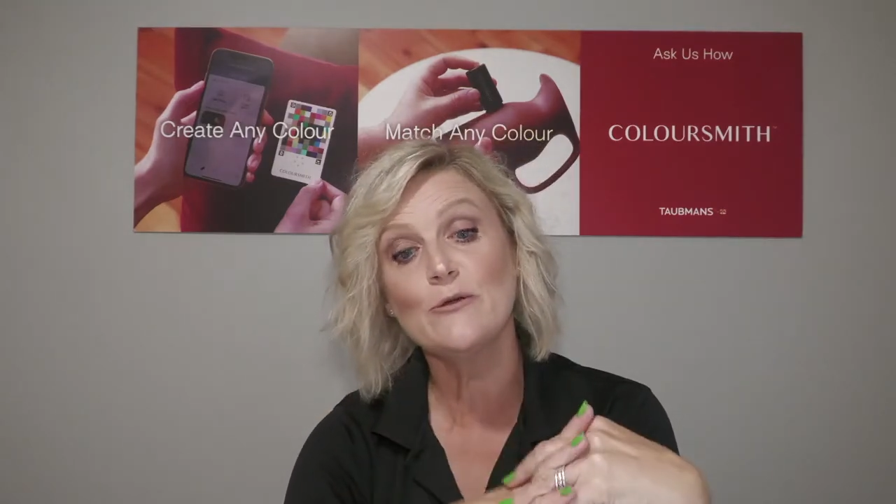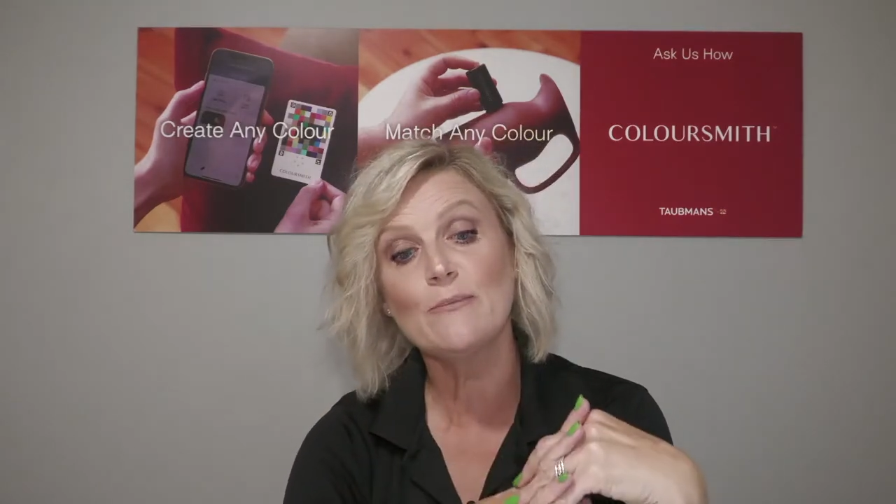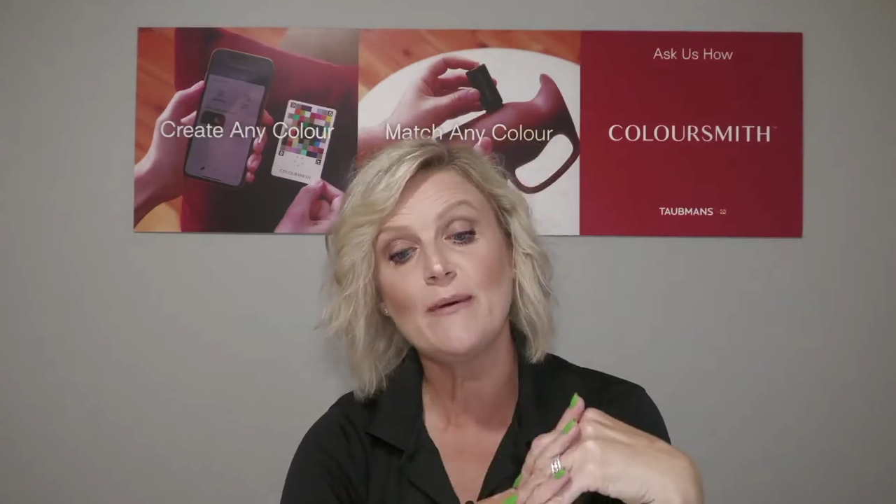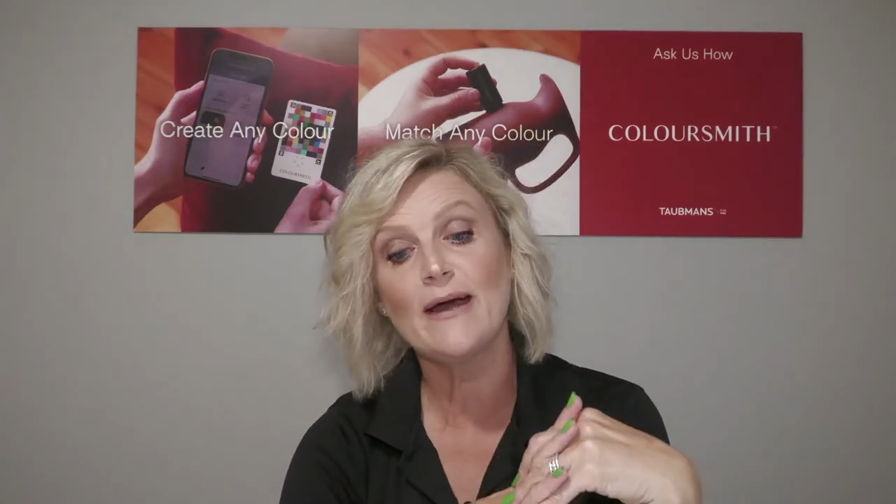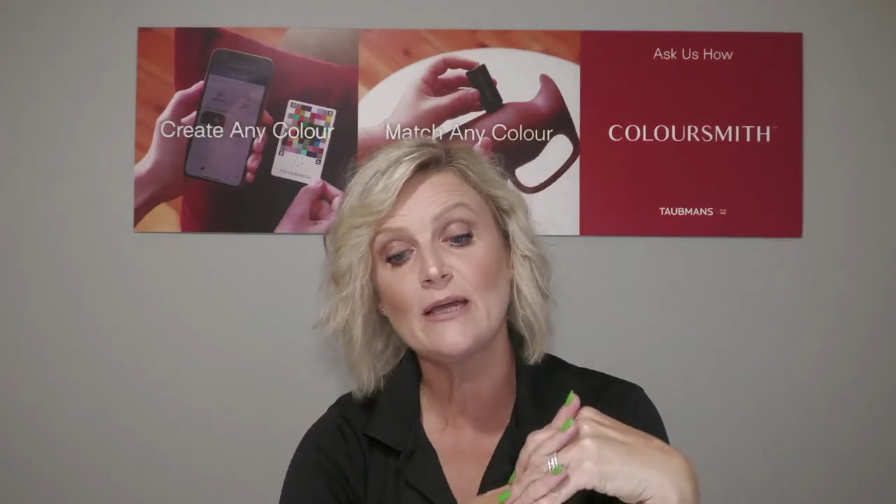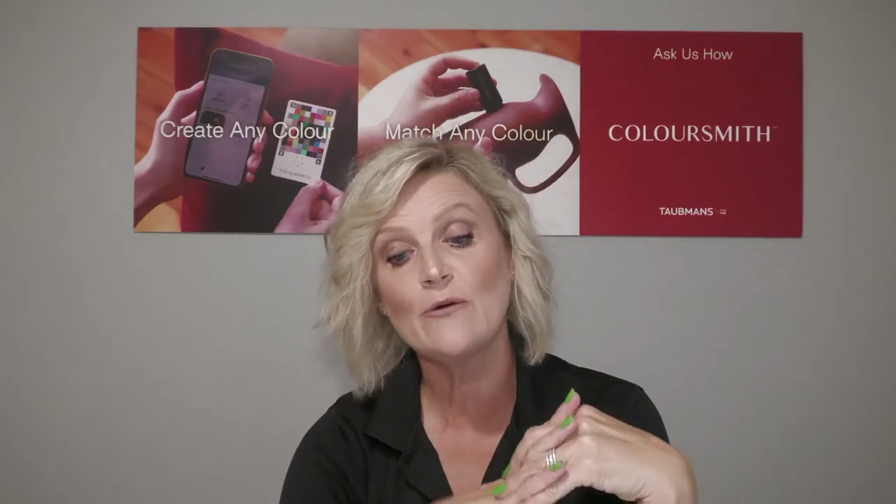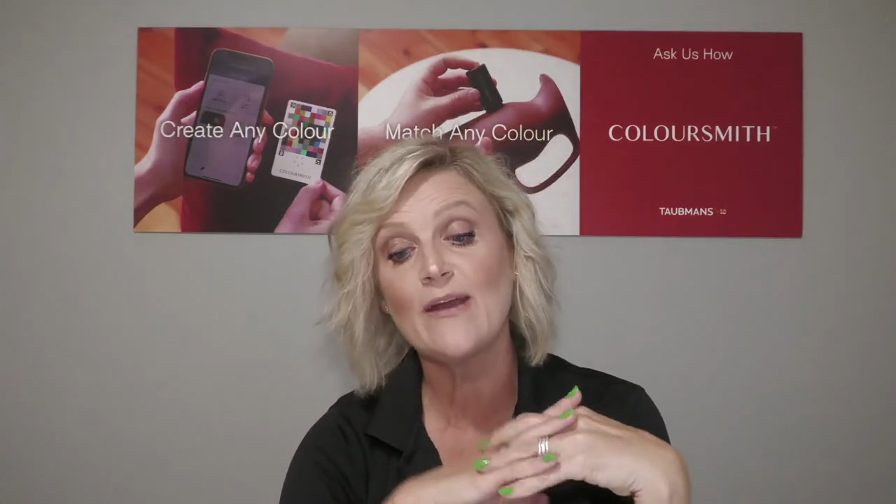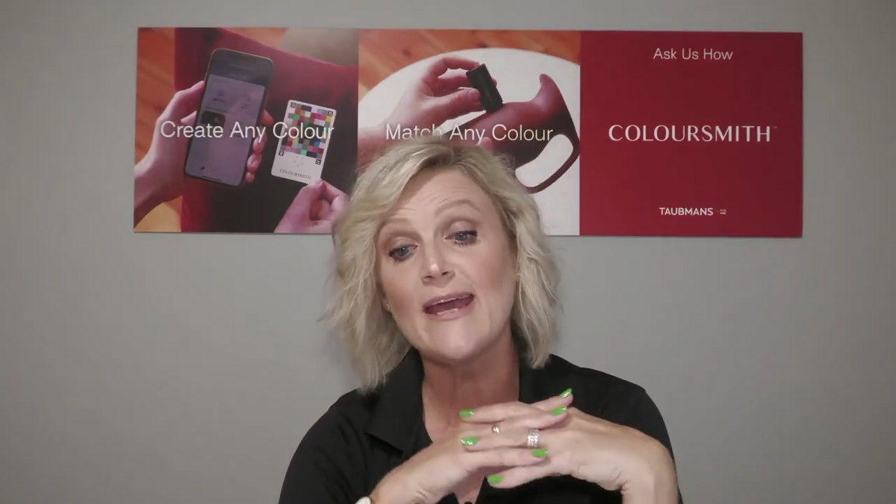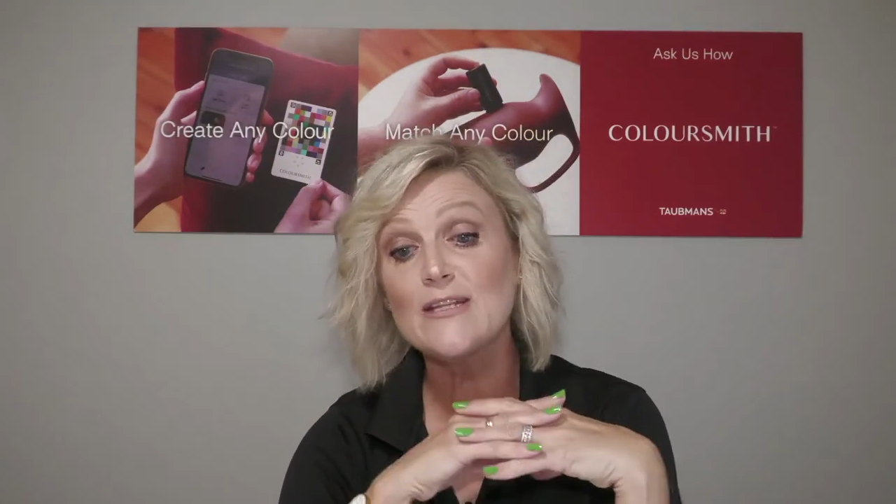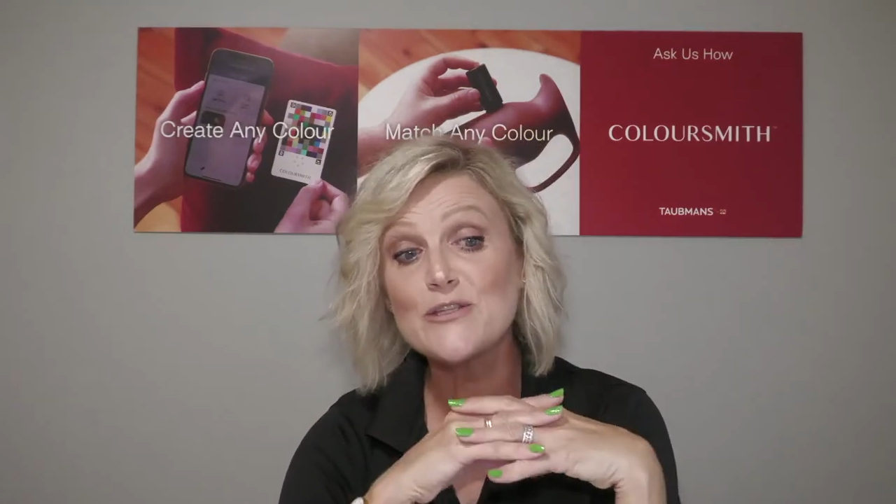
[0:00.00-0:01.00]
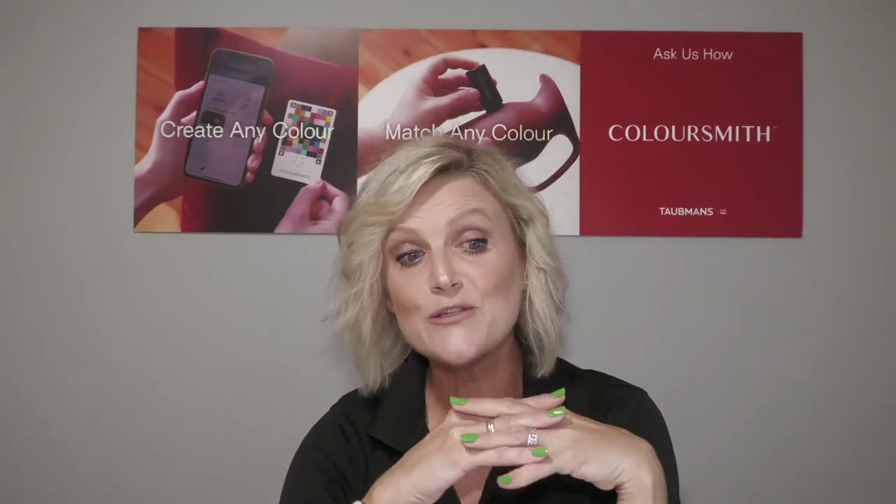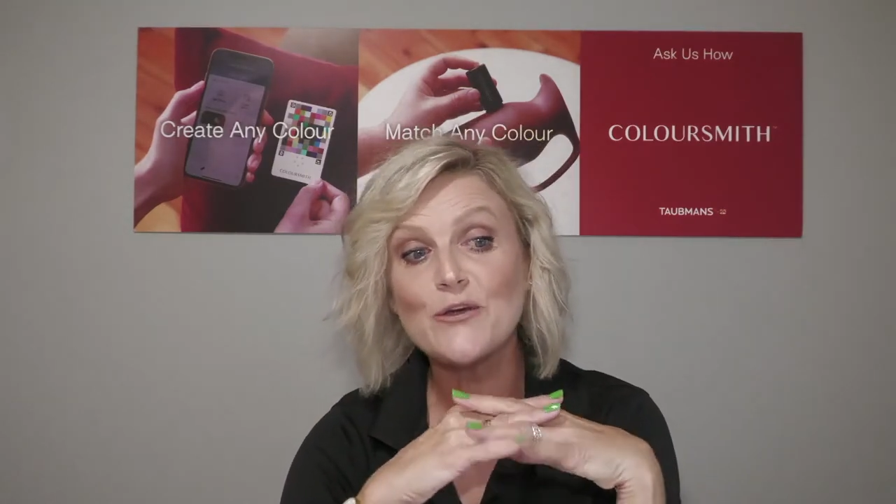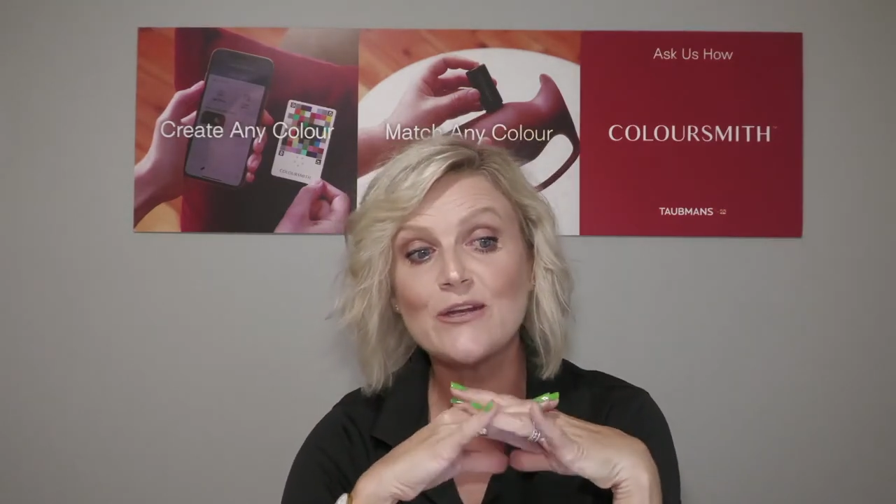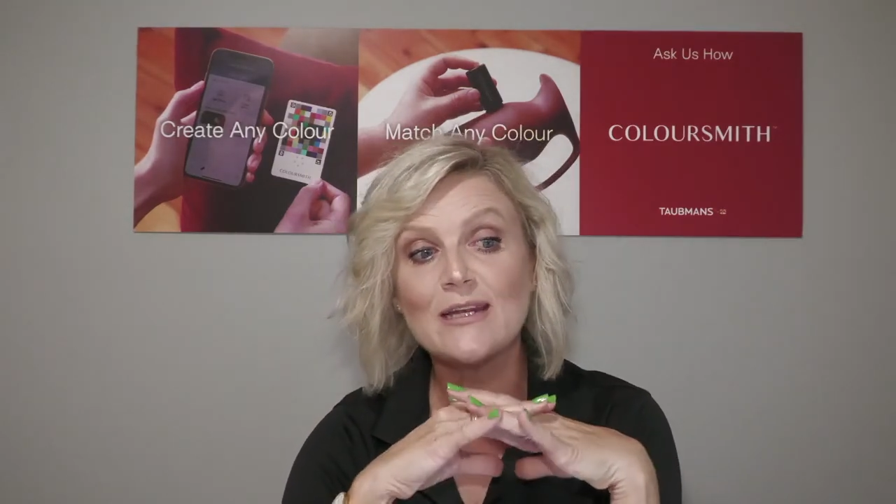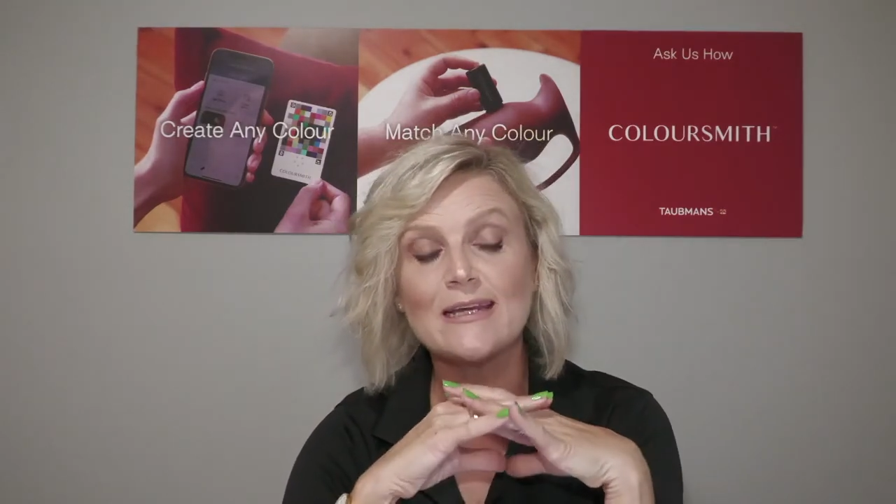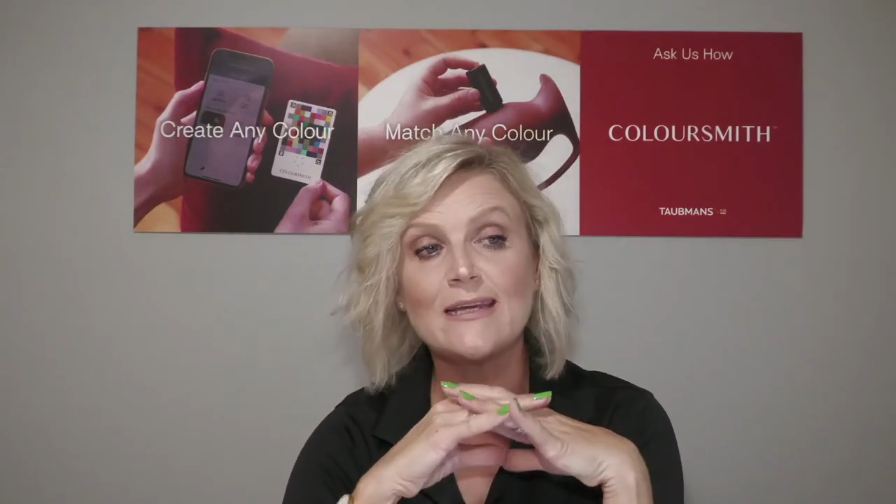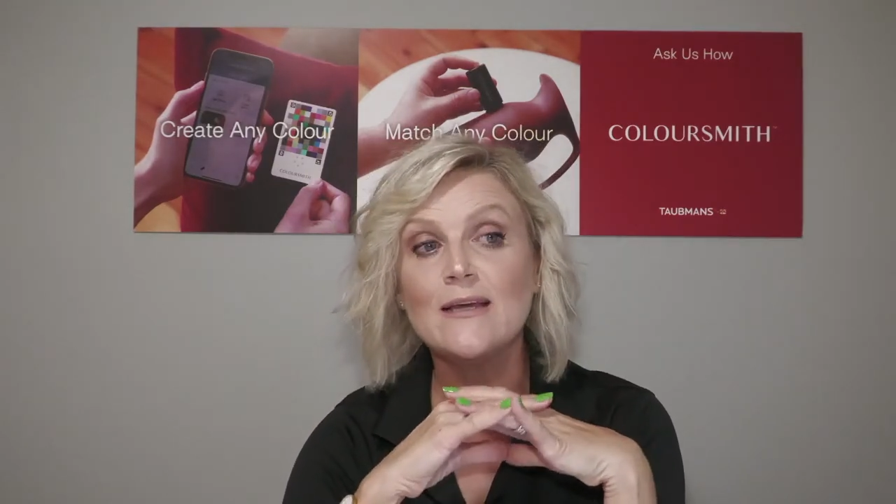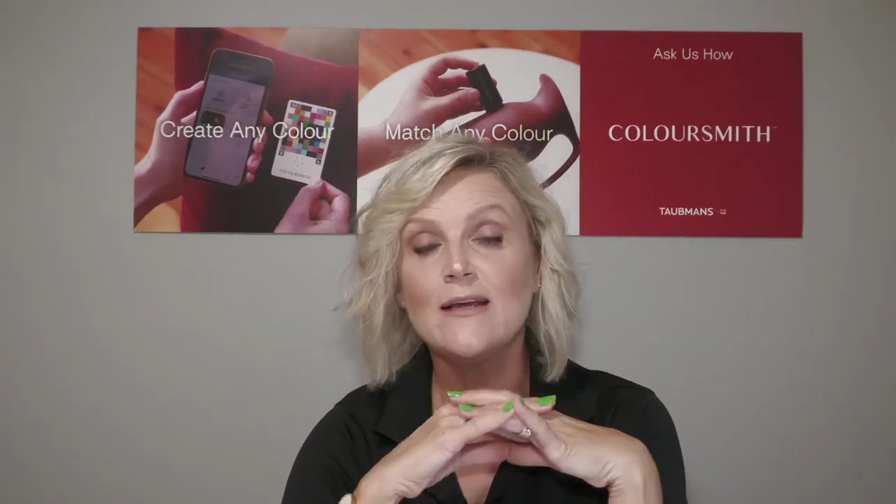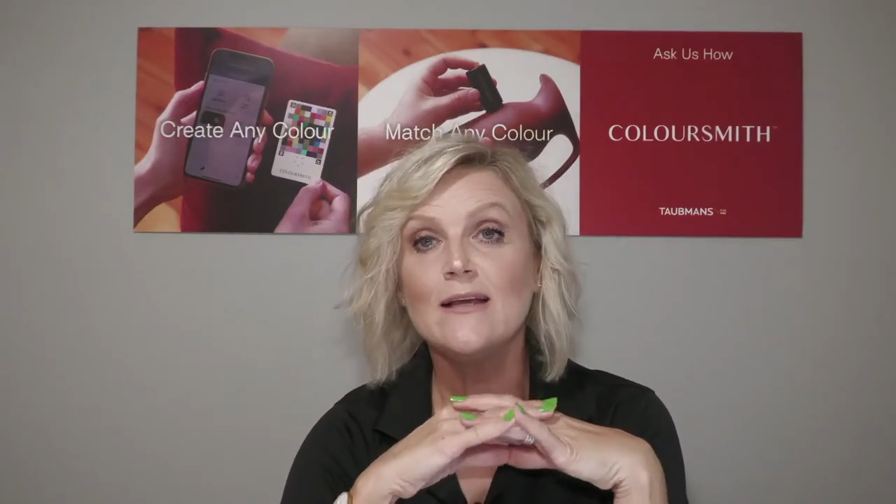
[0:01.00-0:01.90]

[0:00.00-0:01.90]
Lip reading: you're embarking on, and certainly